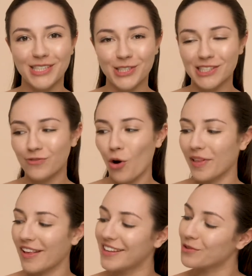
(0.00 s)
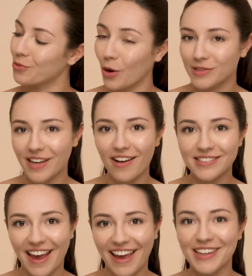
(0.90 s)
Physicians Formula's Rosé
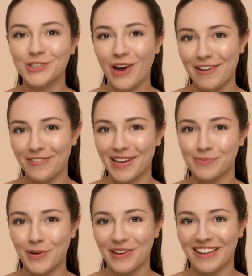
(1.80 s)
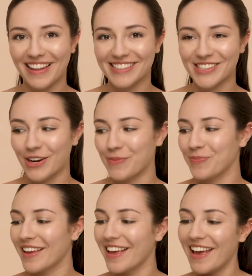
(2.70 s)
All Day Tri-Phase Beauty Elixir.